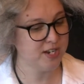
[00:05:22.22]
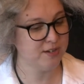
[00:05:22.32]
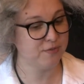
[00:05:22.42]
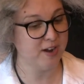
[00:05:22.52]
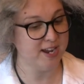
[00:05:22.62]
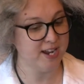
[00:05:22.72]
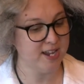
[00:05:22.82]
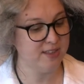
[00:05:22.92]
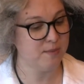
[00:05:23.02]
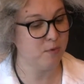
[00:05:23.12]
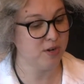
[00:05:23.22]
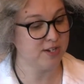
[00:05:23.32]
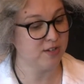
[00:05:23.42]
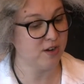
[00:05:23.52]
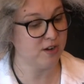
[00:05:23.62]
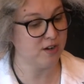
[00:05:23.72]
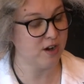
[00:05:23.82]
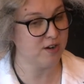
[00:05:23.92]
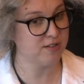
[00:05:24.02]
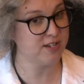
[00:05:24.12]
to Friday, the mornings are,
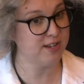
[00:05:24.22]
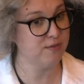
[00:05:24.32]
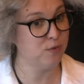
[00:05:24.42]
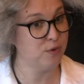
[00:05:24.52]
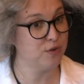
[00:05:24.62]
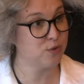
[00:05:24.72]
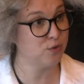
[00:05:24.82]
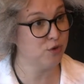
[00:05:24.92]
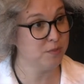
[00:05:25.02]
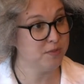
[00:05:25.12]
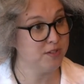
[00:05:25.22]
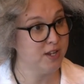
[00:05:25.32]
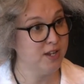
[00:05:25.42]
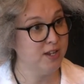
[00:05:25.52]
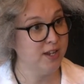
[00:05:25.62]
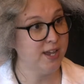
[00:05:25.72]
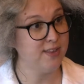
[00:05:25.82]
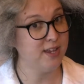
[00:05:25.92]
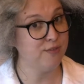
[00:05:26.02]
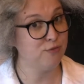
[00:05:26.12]
are set for school groups. And
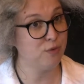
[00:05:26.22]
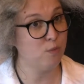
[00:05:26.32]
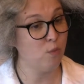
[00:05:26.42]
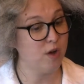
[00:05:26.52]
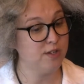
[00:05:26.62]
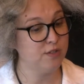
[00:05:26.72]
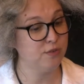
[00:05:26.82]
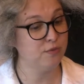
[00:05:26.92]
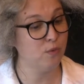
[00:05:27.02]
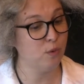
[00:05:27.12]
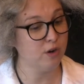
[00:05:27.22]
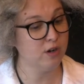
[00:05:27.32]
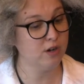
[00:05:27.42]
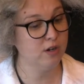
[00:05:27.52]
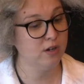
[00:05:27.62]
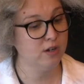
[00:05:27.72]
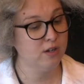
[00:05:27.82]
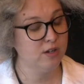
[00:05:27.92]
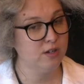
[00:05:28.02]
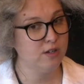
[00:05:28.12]
then from 1 to 4,
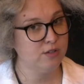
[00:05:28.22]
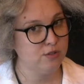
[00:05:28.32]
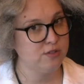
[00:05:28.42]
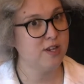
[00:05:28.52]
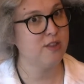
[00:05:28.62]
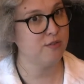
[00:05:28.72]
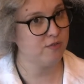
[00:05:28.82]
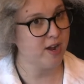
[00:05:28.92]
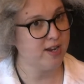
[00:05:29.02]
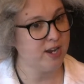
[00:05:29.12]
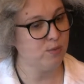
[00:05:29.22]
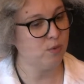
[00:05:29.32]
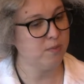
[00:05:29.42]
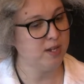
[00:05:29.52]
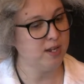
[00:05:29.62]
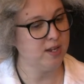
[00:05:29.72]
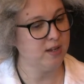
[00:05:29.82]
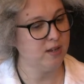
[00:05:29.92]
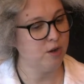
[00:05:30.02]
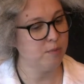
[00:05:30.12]
Tuesday through Friday, will be
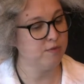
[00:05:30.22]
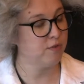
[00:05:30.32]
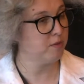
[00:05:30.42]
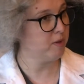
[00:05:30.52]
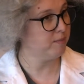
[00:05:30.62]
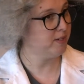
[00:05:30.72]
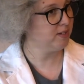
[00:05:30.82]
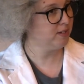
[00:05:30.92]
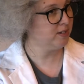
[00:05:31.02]
open for the public.